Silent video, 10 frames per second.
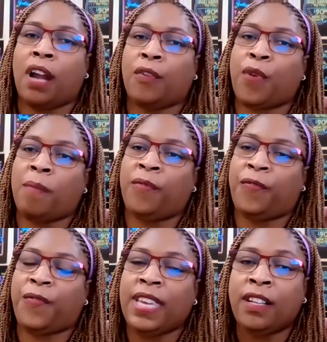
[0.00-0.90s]
apart
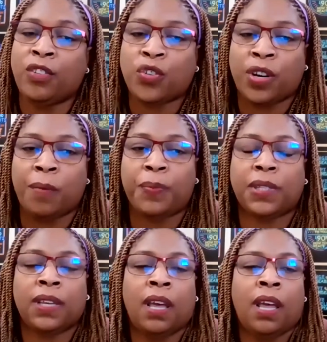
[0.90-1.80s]
from field
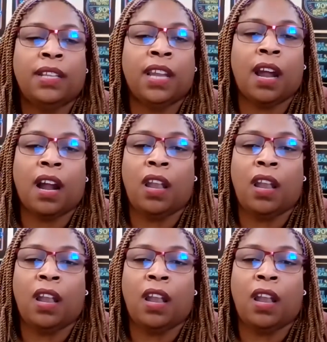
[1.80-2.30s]
trips.